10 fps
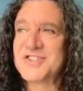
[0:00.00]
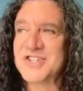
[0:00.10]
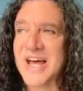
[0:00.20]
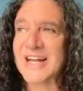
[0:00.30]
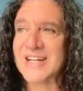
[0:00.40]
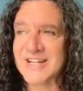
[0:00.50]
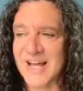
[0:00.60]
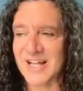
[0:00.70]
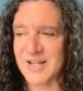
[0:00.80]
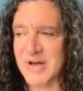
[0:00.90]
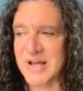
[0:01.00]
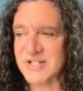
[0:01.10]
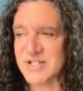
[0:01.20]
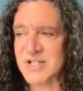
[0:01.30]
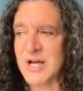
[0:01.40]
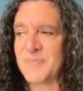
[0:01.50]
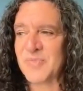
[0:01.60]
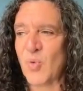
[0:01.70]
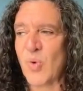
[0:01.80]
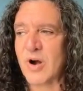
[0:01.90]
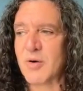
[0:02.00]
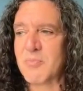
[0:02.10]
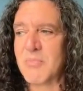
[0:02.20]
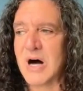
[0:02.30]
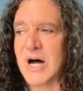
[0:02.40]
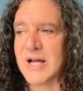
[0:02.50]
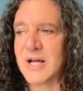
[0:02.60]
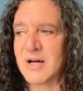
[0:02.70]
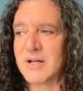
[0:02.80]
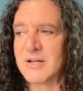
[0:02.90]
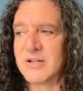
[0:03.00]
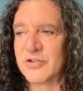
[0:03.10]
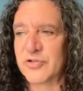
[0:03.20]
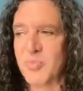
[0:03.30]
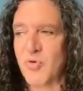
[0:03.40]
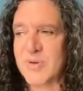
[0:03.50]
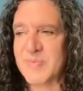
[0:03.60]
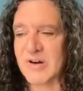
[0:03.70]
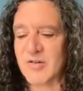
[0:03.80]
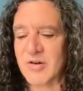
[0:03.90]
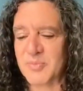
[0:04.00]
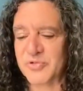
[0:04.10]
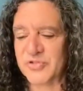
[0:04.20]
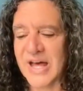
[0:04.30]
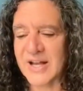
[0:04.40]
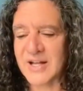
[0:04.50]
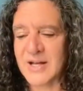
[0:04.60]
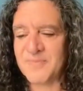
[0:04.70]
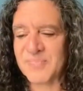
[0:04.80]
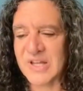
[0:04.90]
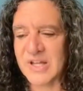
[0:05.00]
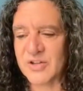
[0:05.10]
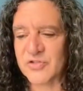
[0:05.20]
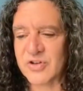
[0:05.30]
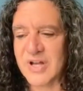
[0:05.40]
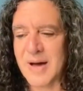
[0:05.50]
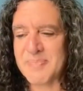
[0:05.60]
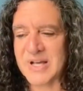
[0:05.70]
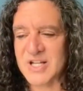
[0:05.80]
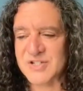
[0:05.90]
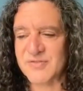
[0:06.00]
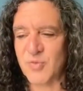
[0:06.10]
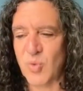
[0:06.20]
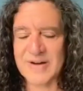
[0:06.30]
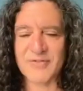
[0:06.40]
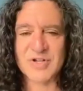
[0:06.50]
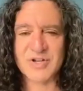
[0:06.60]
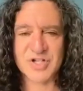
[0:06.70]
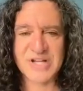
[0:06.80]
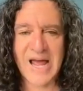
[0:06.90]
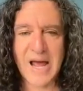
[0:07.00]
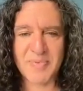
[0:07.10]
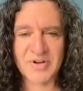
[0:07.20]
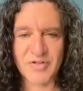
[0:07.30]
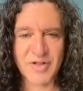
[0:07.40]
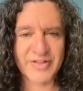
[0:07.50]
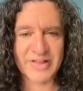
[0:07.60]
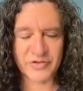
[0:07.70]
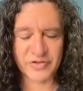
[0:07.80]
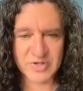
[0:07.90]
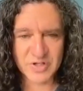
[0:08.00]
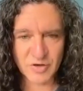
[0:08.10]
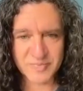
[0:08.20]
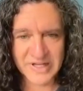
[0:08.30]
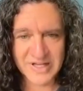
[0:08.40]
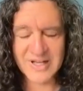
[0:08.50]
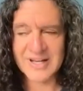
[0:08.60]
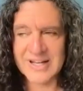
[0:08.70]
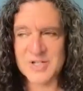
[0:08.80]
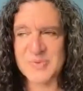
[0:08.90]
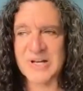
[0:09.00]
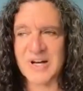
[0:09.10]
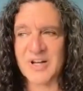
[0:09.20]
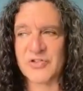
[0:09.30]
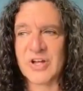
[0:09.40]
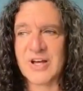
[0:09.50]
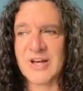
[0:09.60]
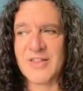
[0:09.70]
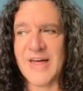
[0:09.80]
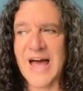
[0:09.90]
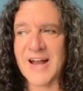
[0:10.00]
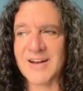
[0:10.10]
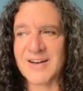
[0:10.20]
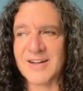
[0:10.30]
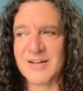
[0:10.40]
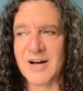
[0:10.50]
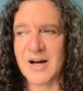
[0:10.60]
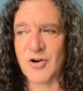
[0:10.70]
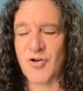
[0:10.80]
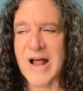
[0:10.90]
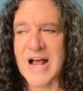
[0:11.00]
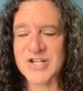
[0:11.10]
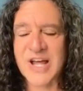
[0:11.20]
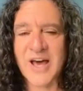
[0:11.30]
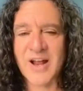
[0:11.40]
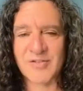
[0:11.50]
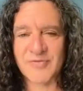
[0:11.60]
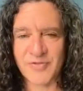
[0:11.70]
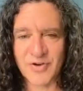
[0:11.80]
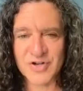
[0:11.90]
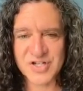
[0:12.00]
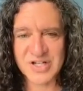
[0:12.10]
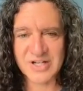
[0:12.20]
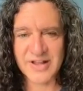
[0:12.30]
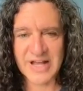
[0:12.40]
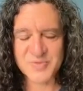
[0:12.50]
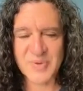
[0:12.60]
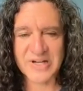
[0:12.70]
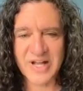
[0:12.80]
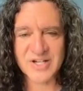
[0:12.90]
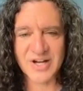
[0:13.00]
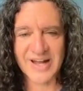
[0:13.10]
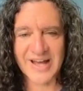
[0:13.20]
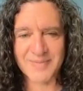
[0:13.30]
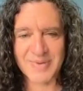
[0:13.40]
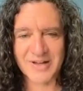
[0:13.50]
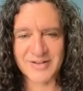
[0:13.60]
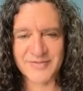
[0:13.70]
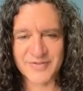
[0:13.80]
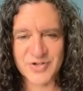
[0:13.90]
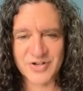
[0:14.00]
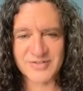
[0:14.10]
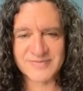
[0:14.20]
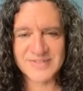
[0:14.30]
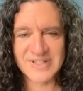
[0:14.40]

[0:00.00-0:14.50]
sadly daily basis where my disappointment or upset is not because of whatever just happened or the thing that someone told me. It's because that uh, crashed head first into the expectation I had about the future.